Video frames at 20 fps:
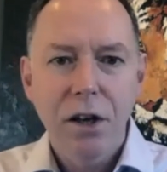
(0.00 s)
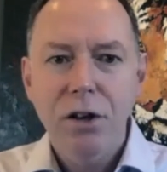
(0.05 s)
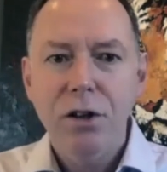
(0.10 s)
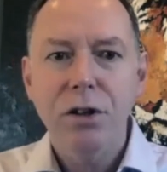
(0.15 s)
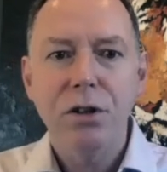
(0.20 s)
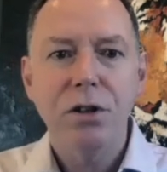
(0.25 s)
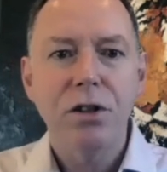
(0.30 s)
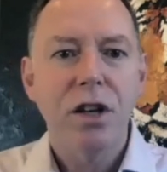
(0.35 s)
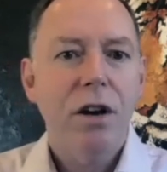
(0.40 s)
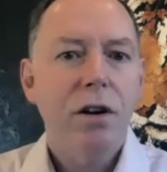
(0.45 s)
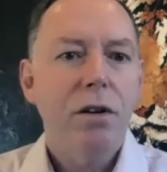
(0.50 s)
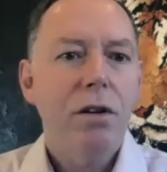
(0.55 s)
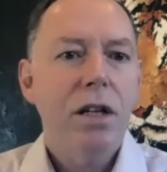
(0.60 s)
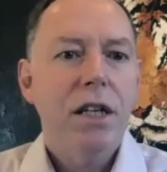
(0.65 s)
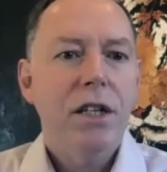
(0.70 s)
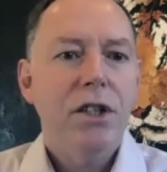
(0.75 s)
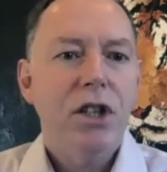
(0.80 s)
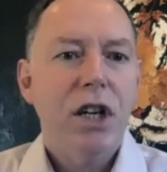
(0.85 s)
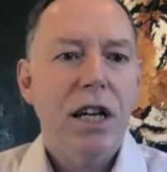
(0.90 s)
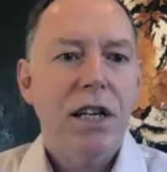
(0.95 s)
you
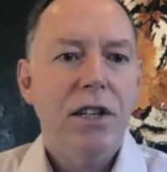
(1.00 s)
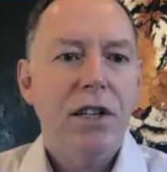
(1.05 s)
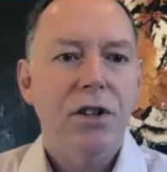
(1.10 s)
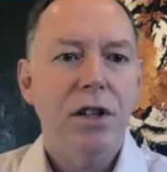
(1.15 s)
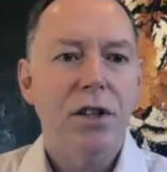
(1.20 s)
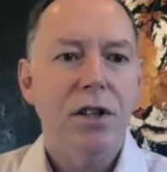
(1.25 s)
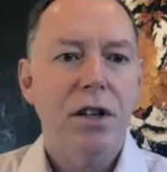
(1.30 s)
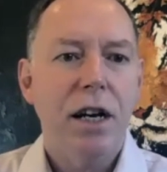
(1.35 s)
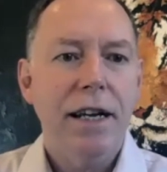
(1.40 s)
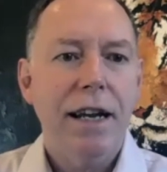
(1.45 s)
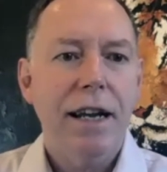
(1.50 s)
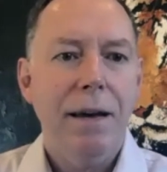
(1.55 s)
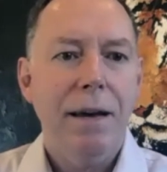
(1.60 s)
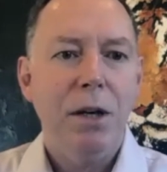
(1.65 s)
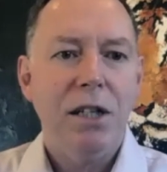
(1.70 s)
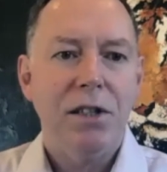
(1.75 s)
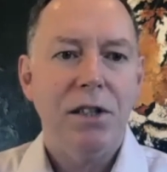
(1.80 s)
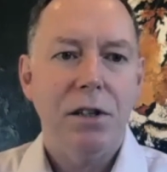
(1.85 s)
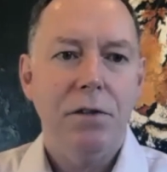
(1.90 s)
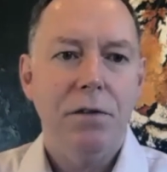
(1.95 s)
totally change the
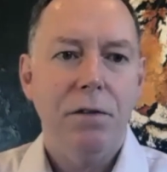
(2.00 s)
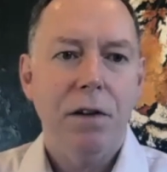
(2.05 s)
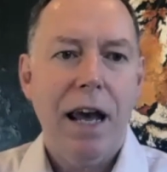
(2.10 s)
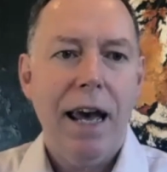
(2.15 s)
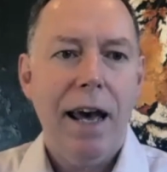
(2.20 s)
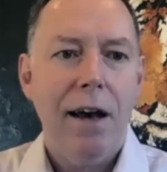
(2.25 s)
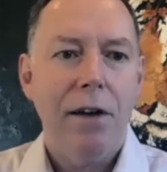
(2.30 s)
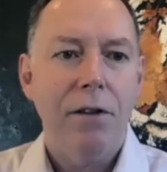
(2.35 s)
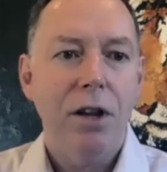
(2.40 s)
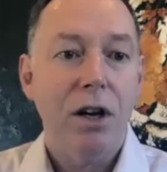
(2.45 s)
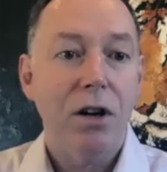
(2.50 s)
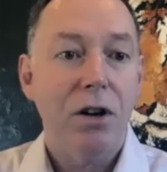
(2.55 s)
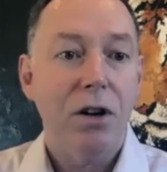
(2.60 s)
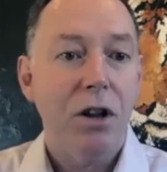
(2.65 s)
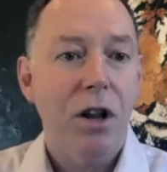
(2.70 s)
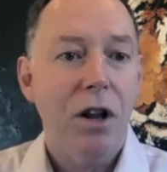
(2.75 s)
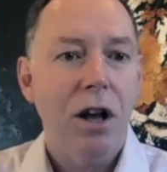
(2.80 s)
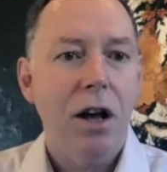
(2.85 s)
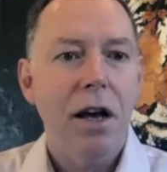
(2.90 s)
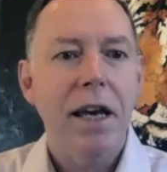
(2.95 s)
dynamics of how the
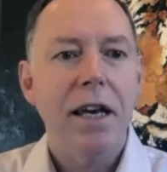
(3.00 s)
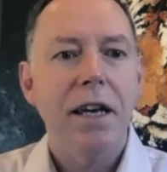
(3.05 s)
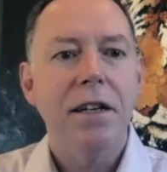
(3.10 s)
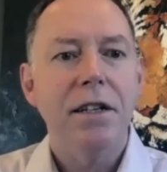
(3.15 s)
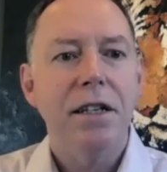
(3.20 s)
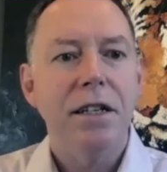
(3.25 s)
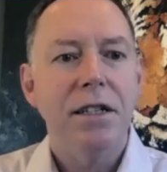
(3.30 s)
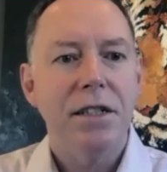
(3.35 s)
client